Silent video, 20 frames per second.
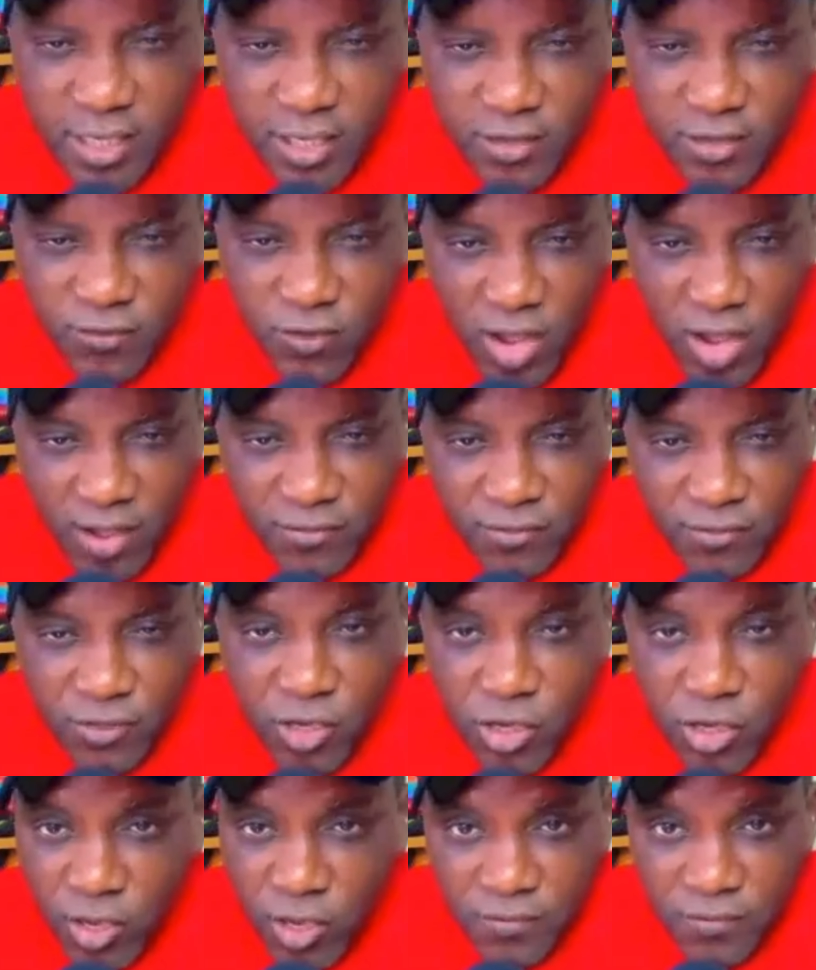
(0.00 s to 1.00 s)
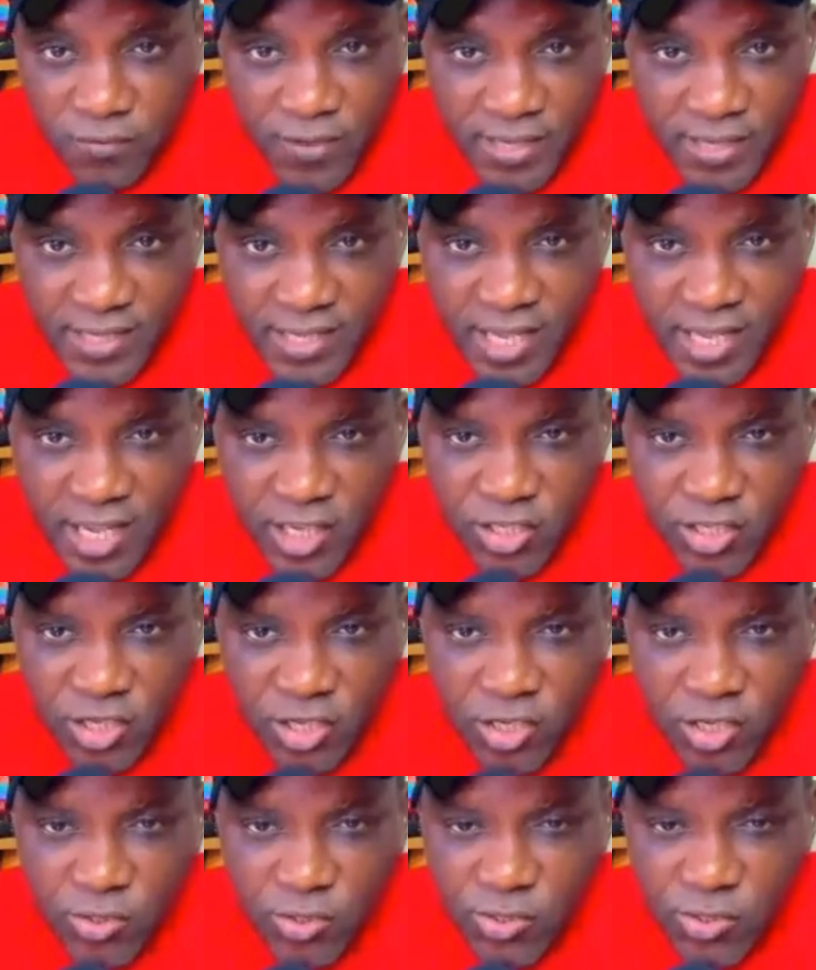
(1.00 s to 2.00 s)
If you have done your
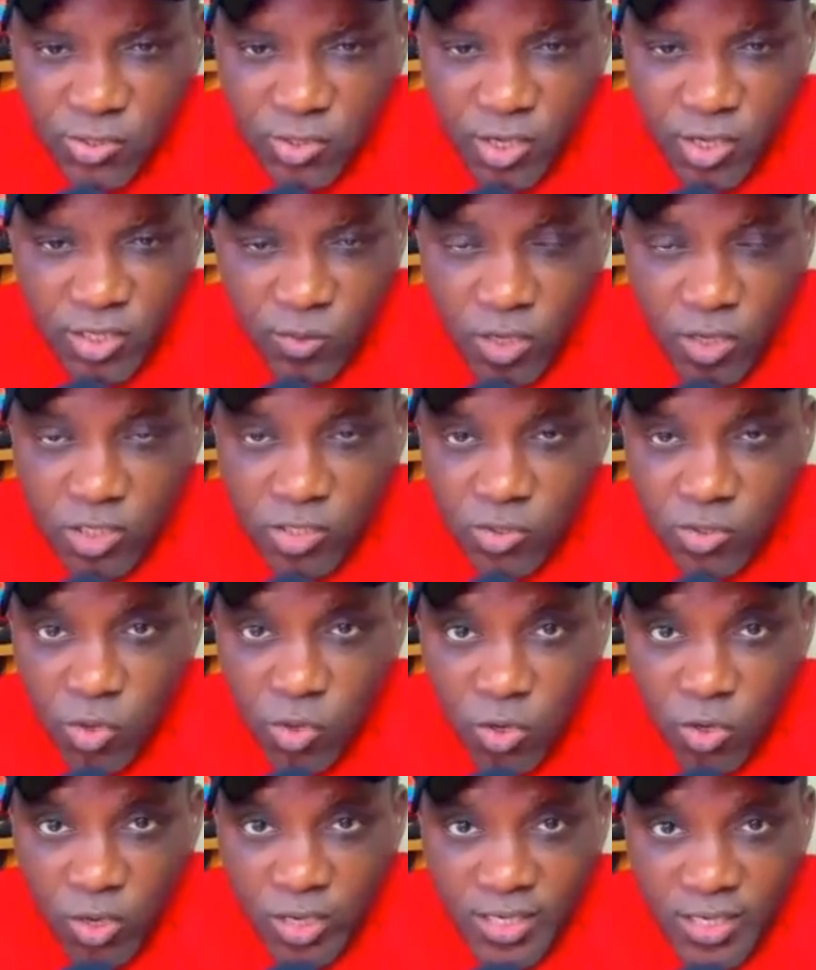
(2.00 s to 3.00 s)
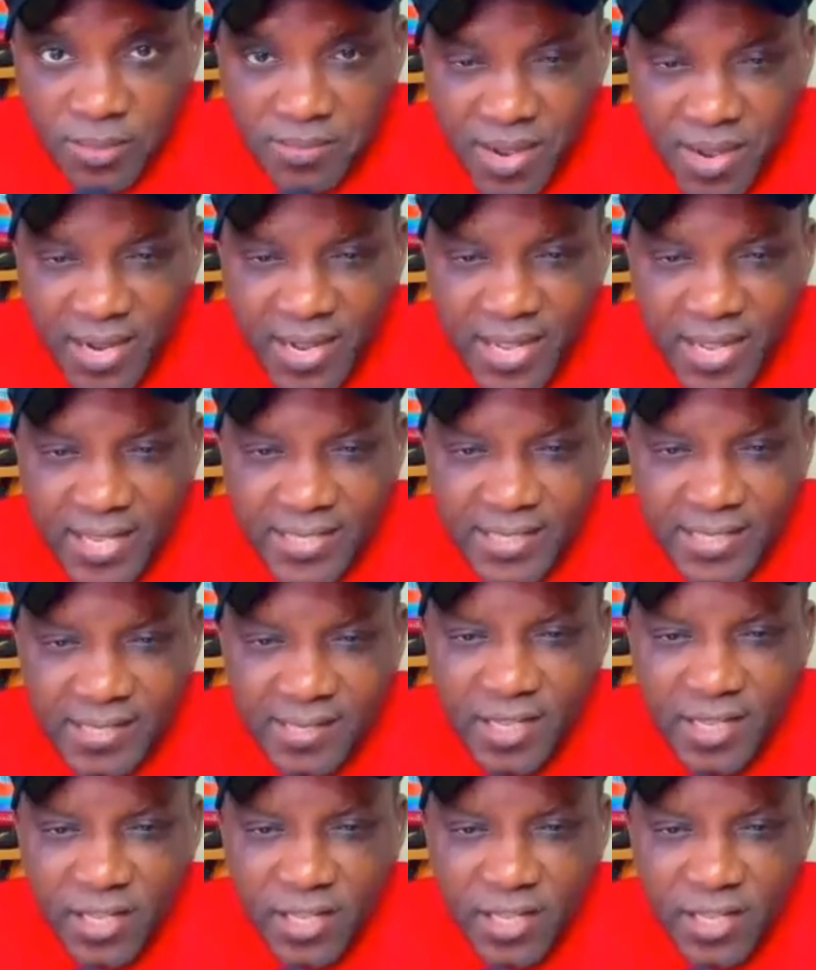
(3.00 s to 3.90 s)
investigation, you study what is going on in the market,